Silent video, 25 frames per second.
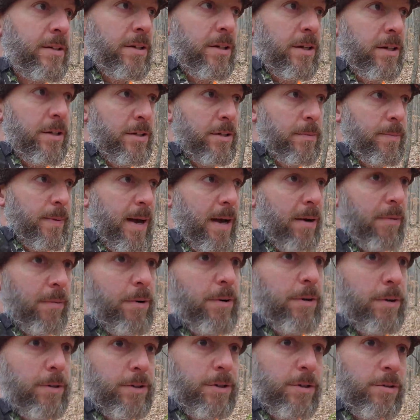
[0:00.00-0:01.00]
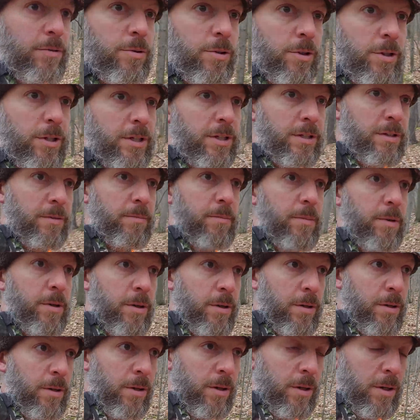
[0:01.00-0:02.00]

It's a spot where there's usually some